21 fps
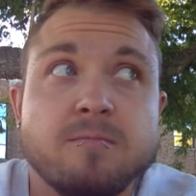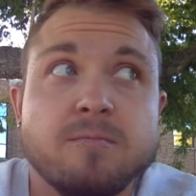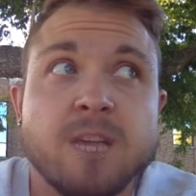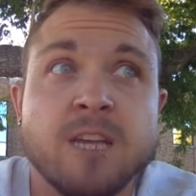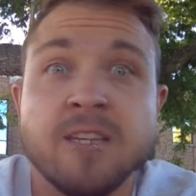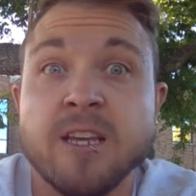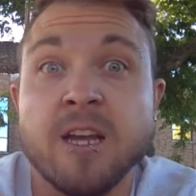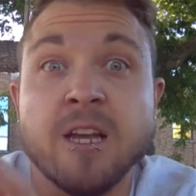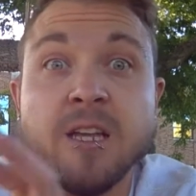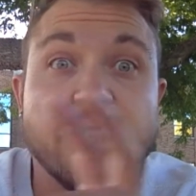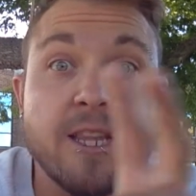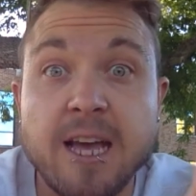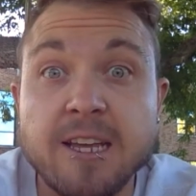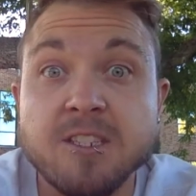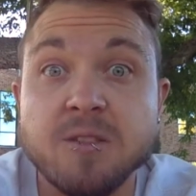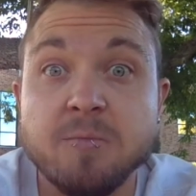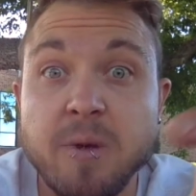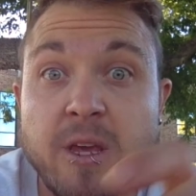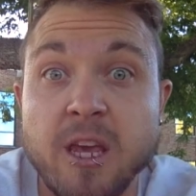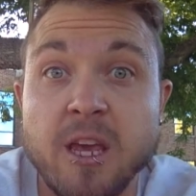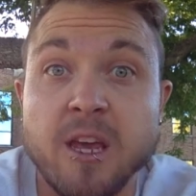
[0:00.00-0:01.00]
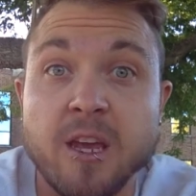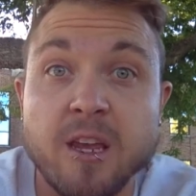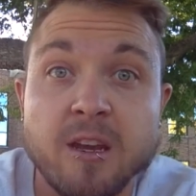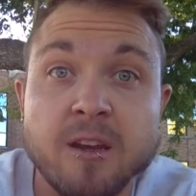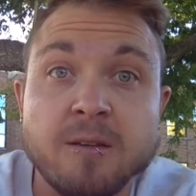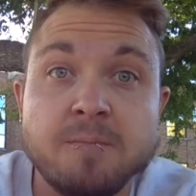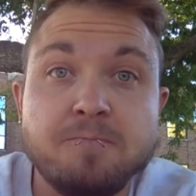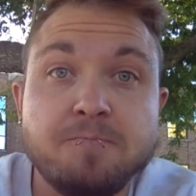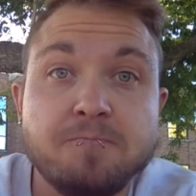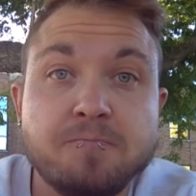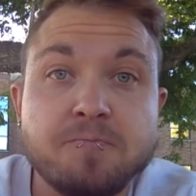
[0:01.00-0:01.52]
as like a
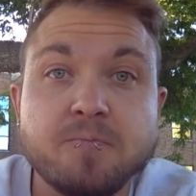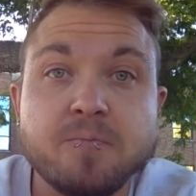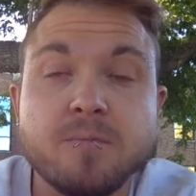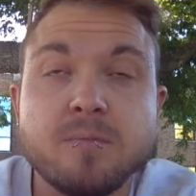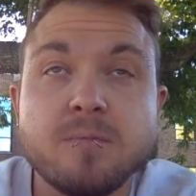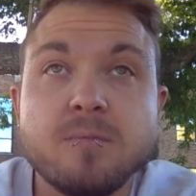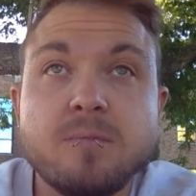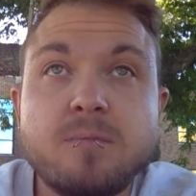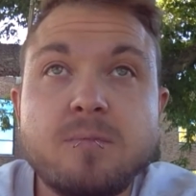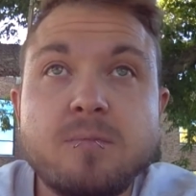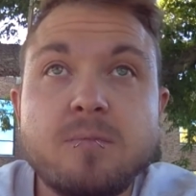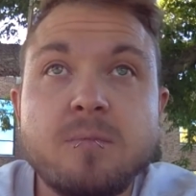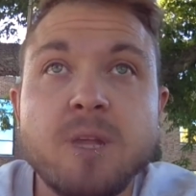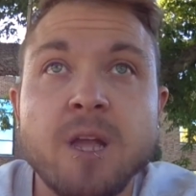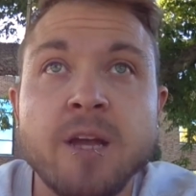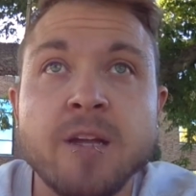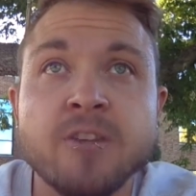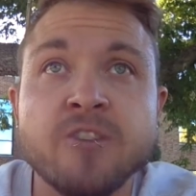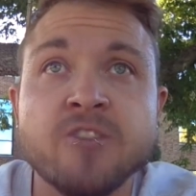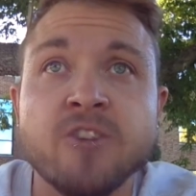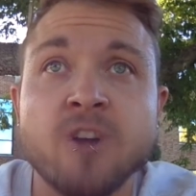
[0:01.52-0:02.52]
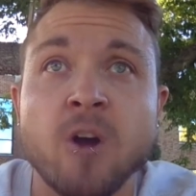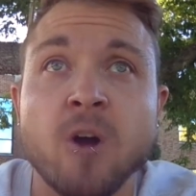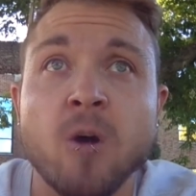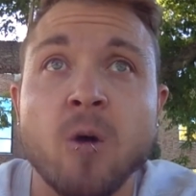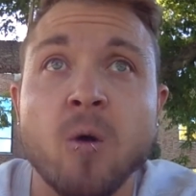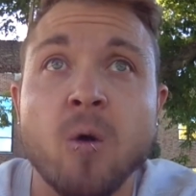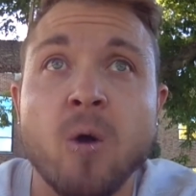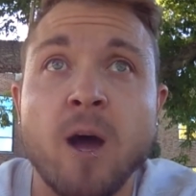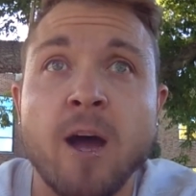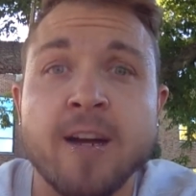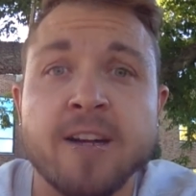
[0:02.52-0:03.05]
lesbian, and
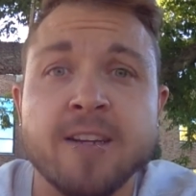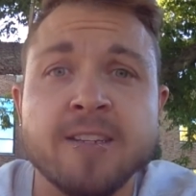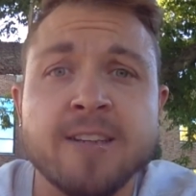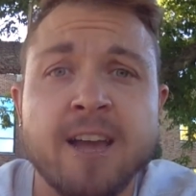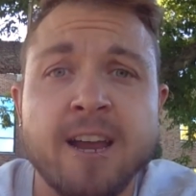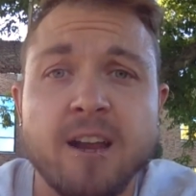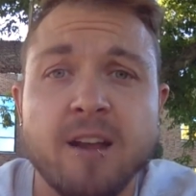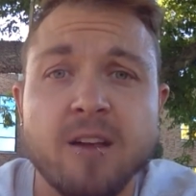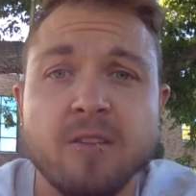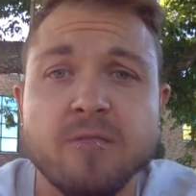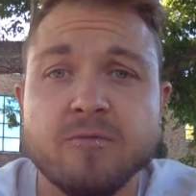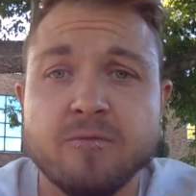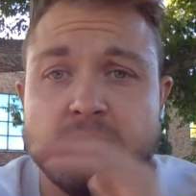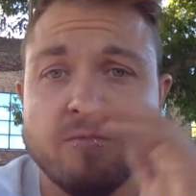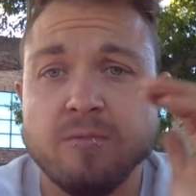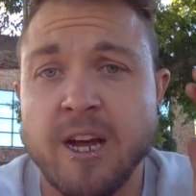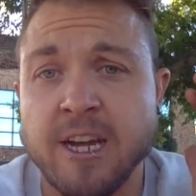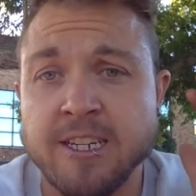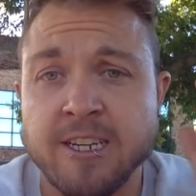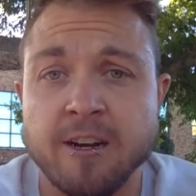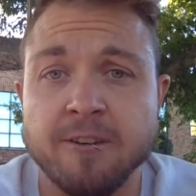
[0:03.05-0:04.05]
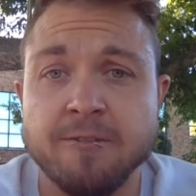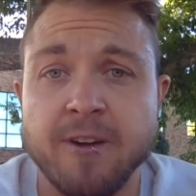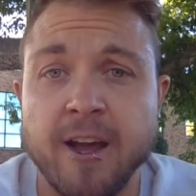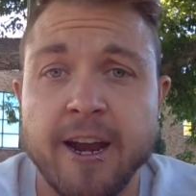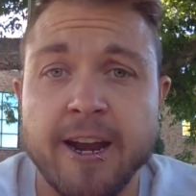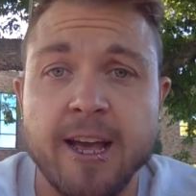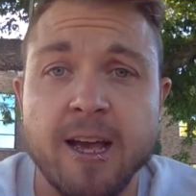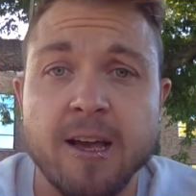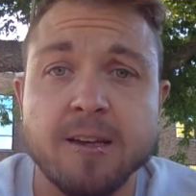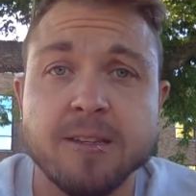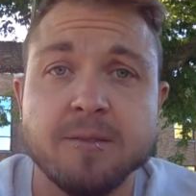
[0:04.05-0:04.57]
so I just kind of
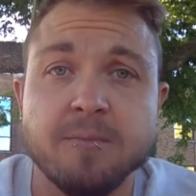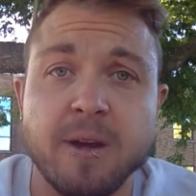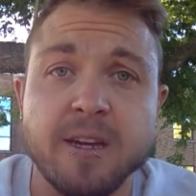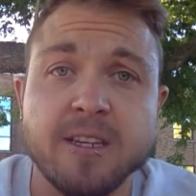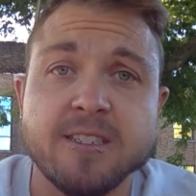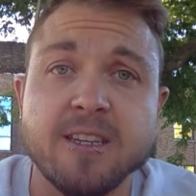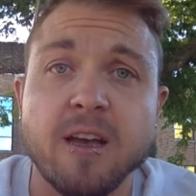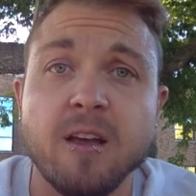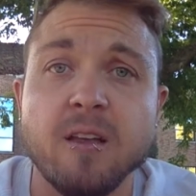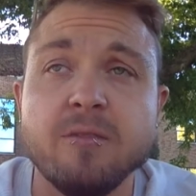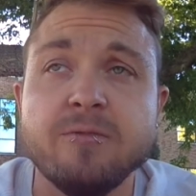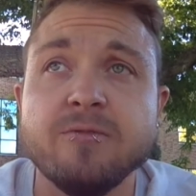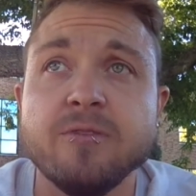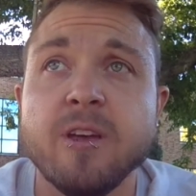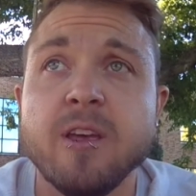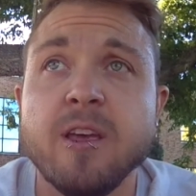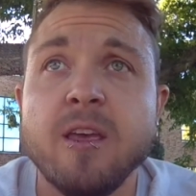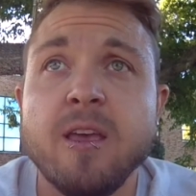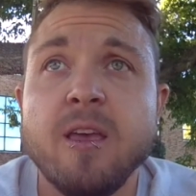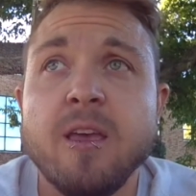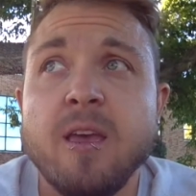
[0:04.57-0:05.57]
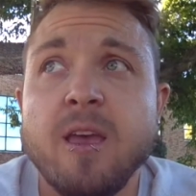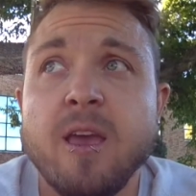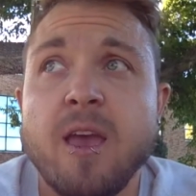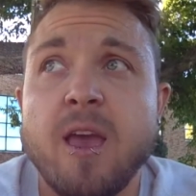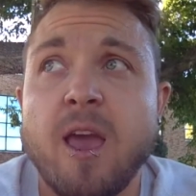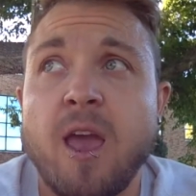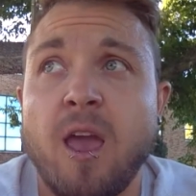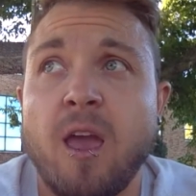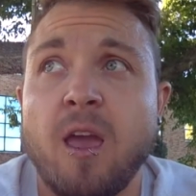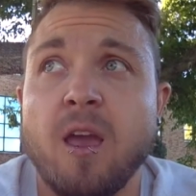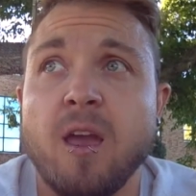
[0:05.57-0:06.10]
identified as myself
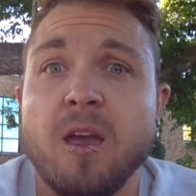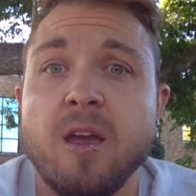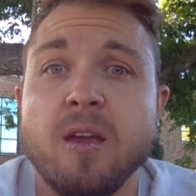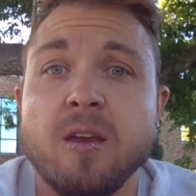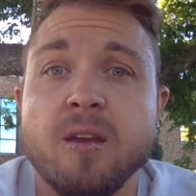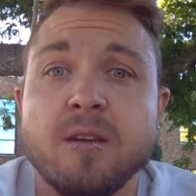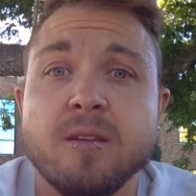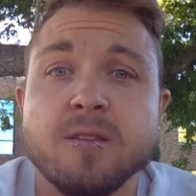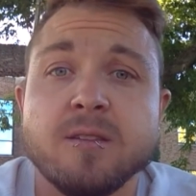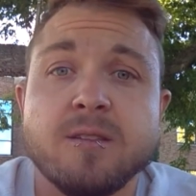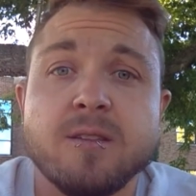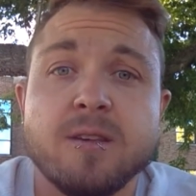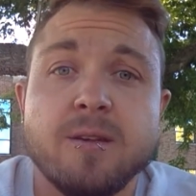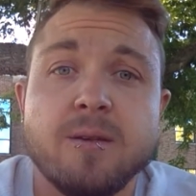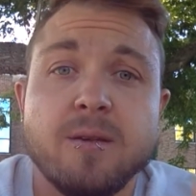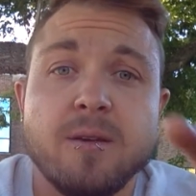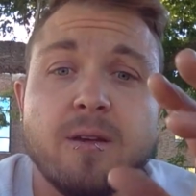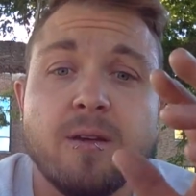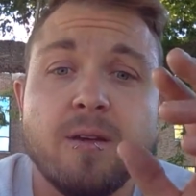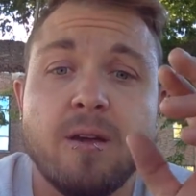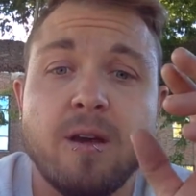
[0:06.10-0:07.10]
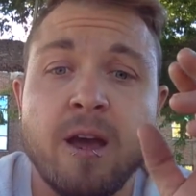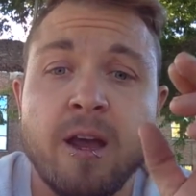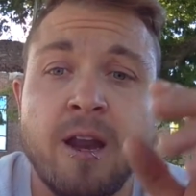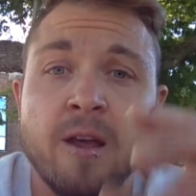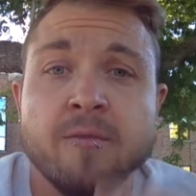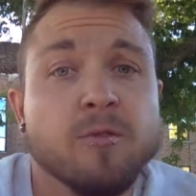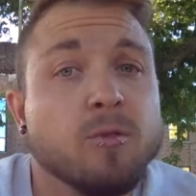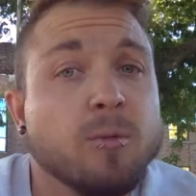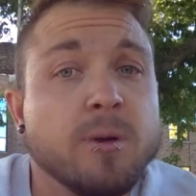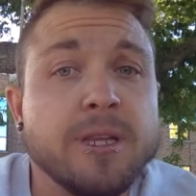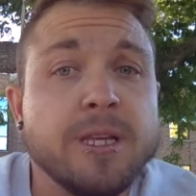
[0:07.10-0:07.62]
and I
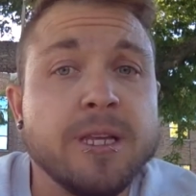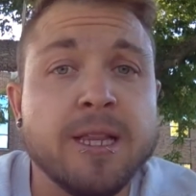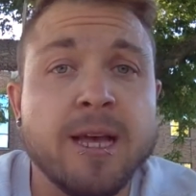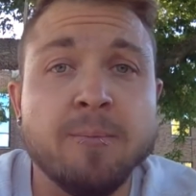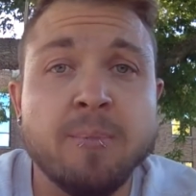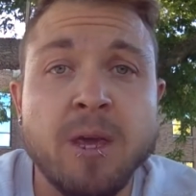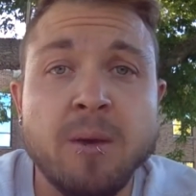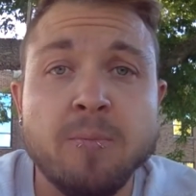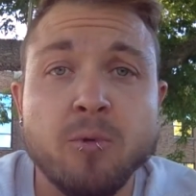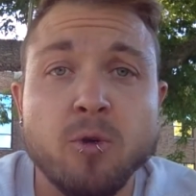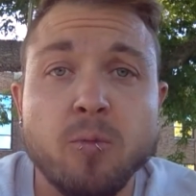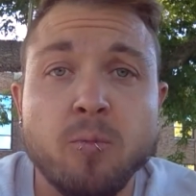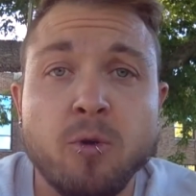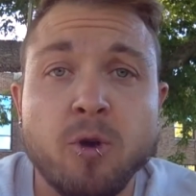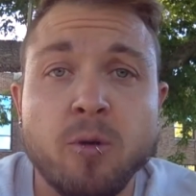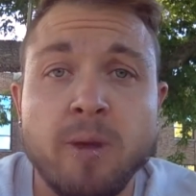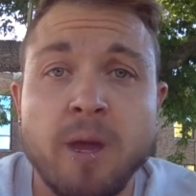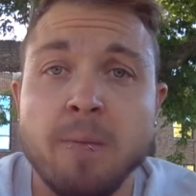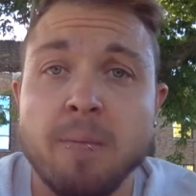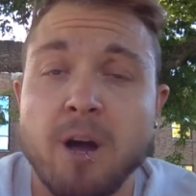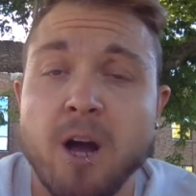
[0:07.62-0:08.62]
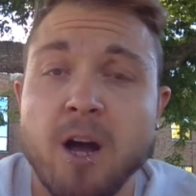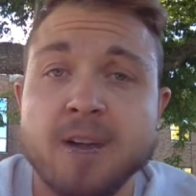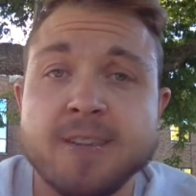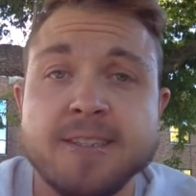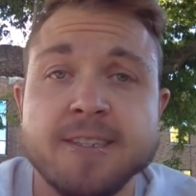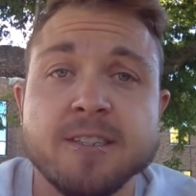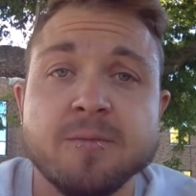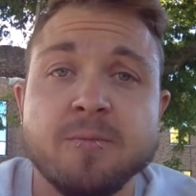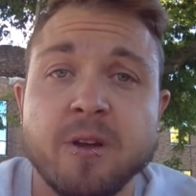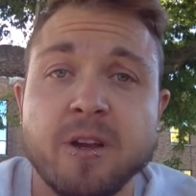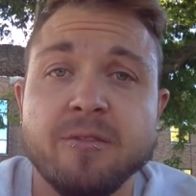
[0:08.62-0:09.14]
never really let people put me in
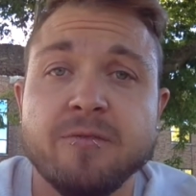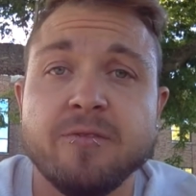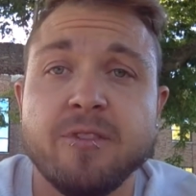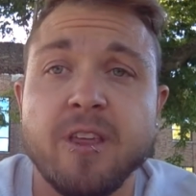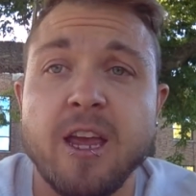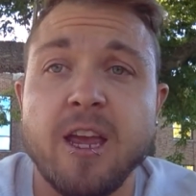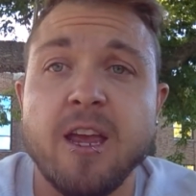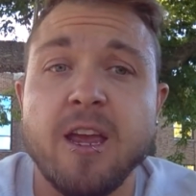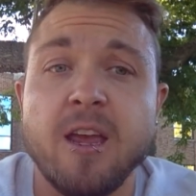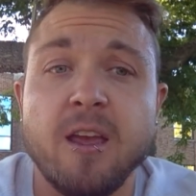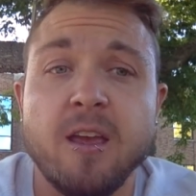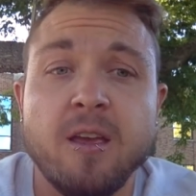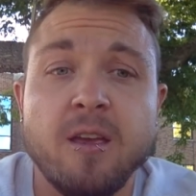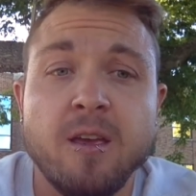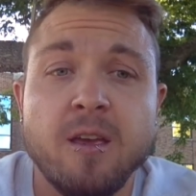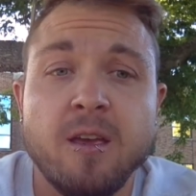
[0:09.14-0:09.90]
boxes, but if they